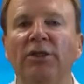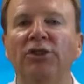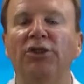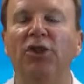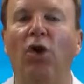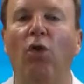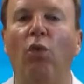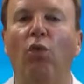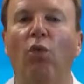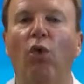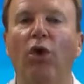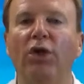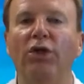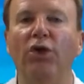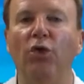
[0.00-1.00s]
So
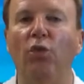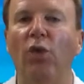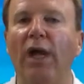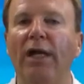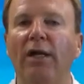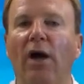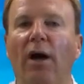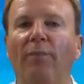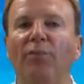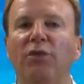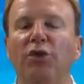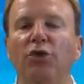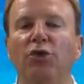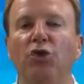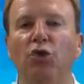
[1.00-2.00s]
work your way
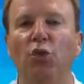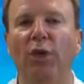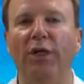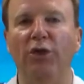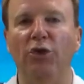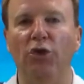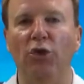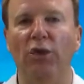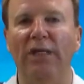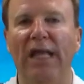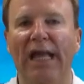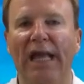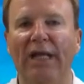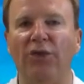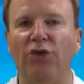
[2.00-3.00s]
up to doing good
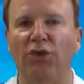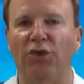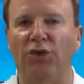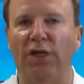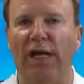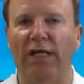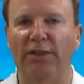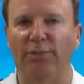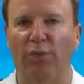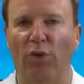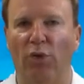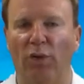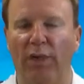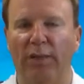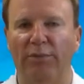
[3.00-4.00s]
exercise
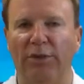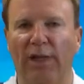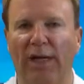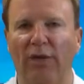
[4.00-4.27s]
programs.